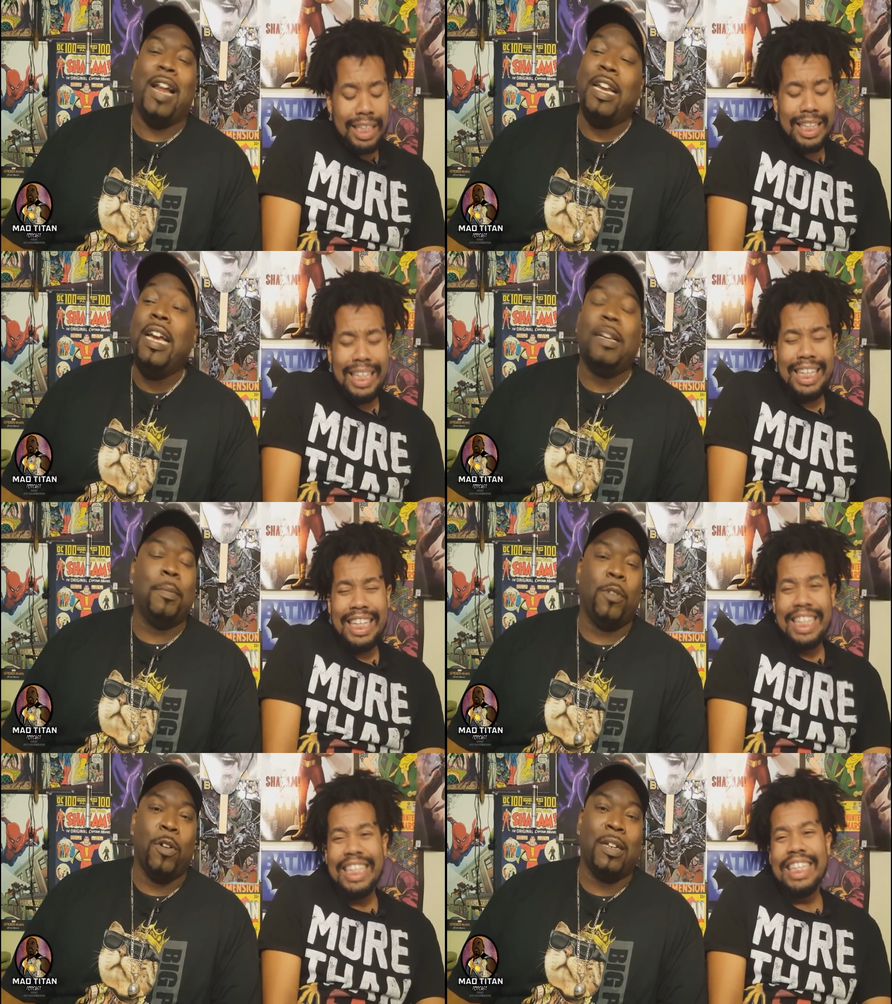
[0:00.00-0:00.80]
Speaker 1: I need
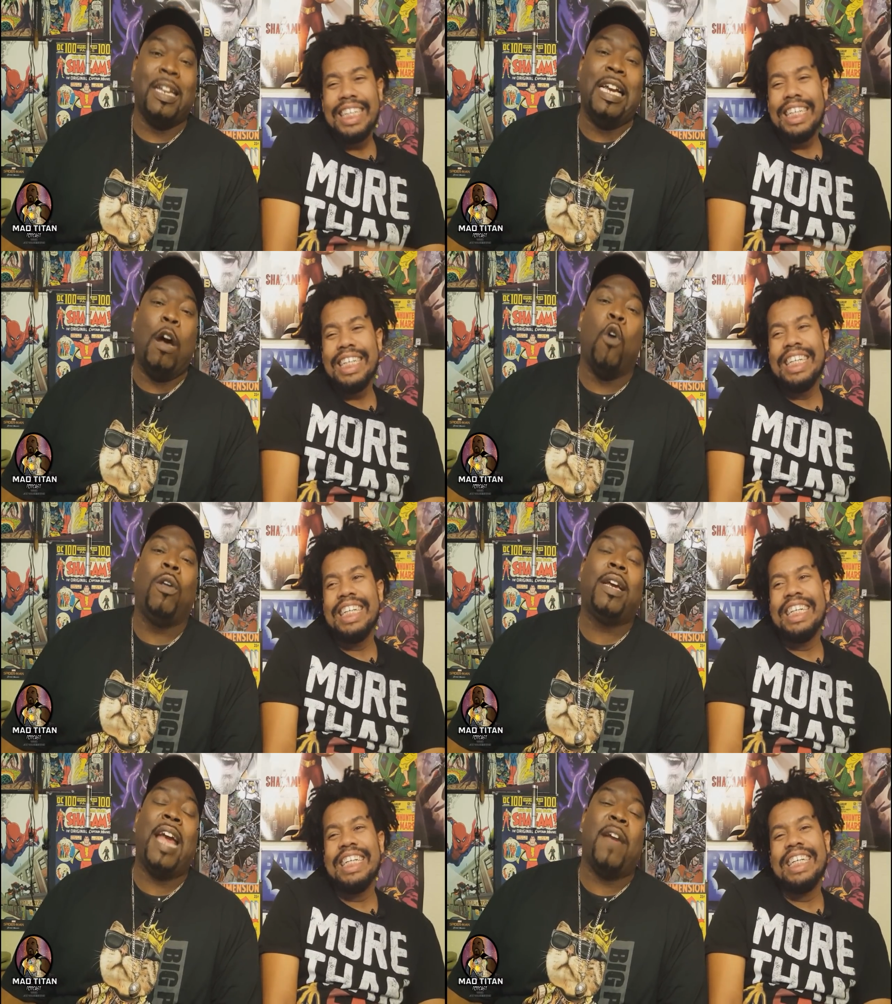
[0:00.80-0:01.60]
some drugs. I need
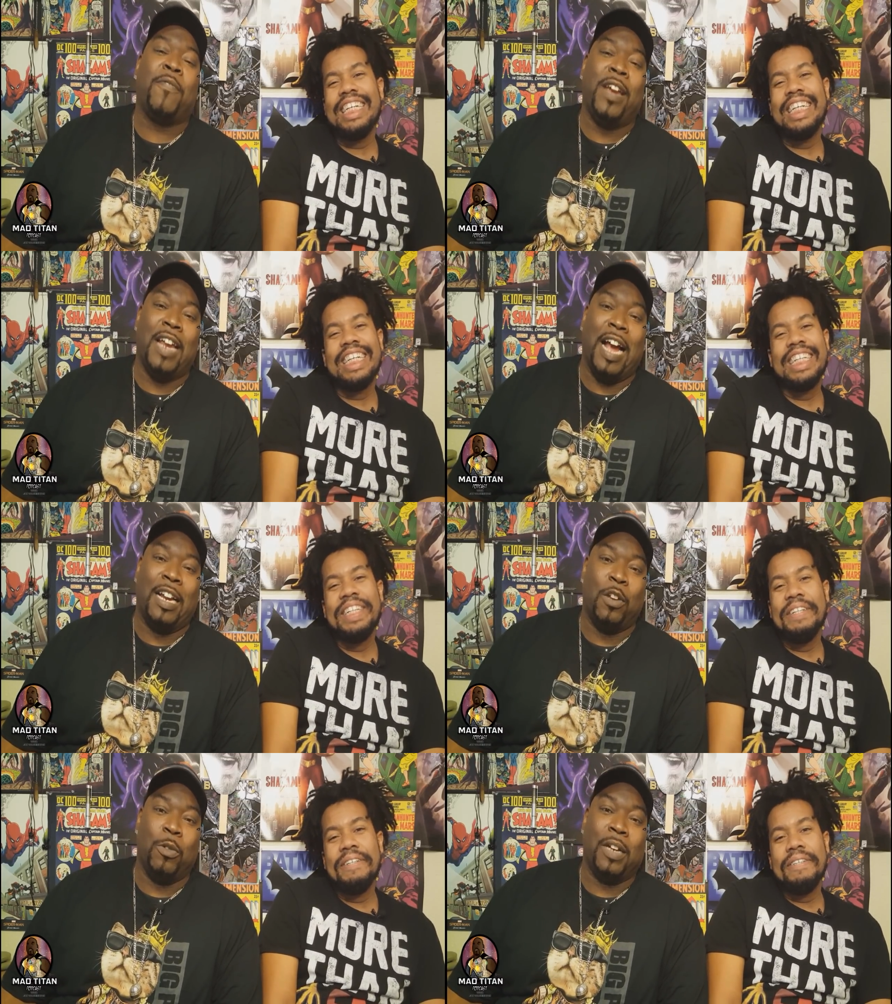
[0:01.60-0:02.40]
all the caffeine I
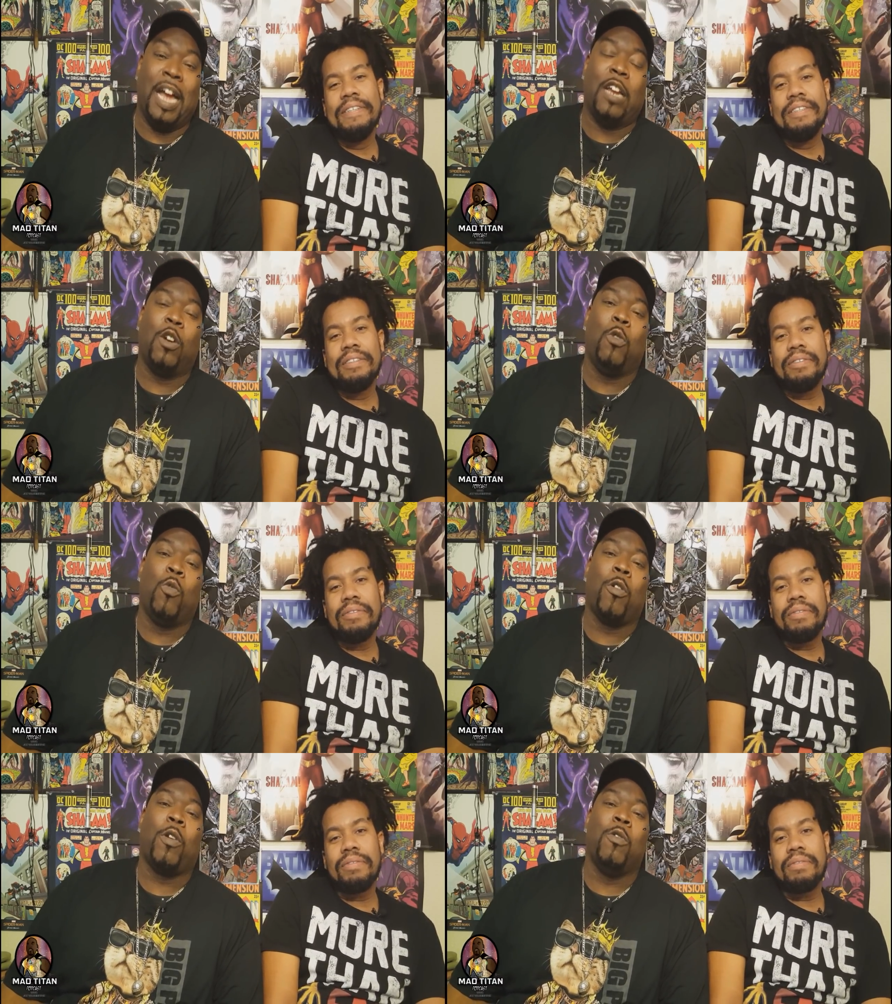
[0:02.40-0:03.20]
can do. I got to go
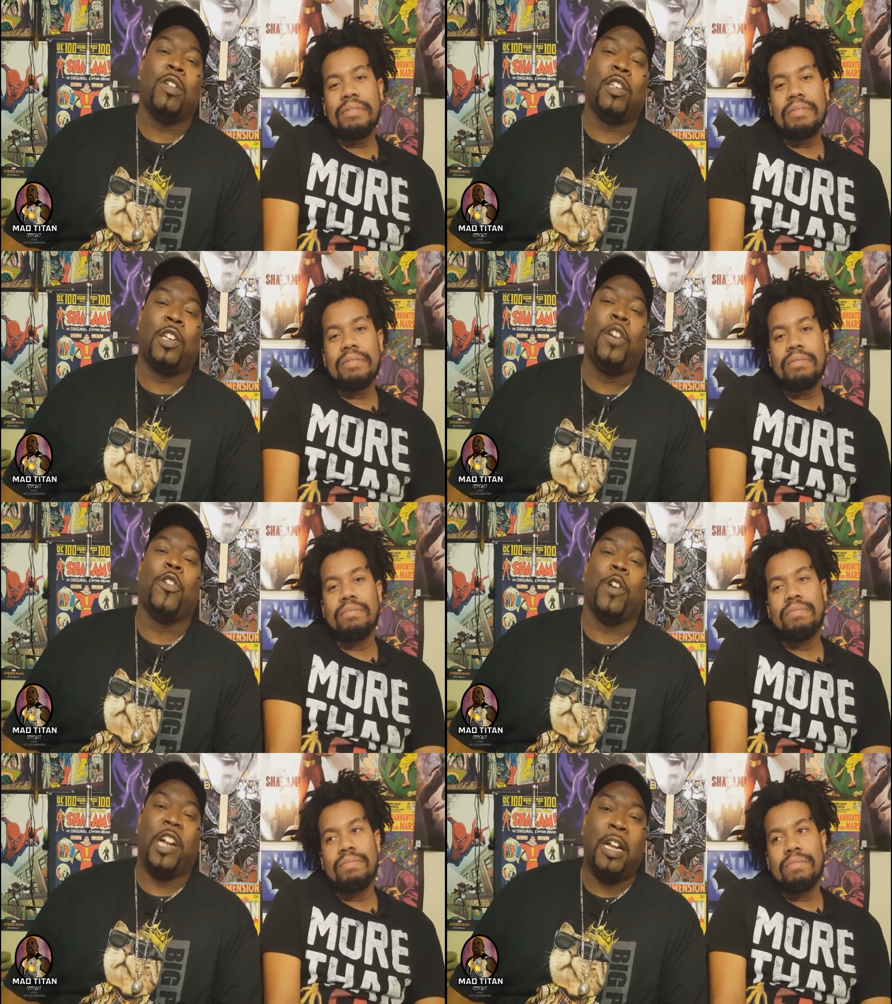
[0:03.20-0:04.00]
work on the
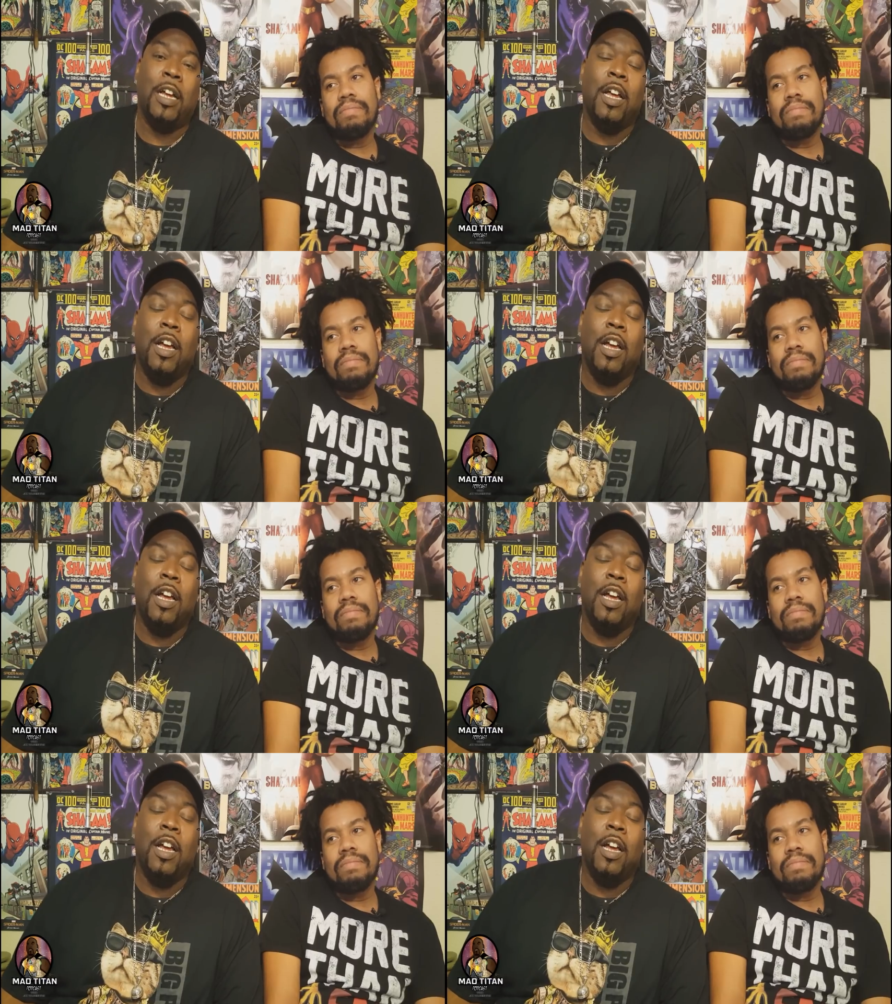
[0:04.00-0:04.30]
security.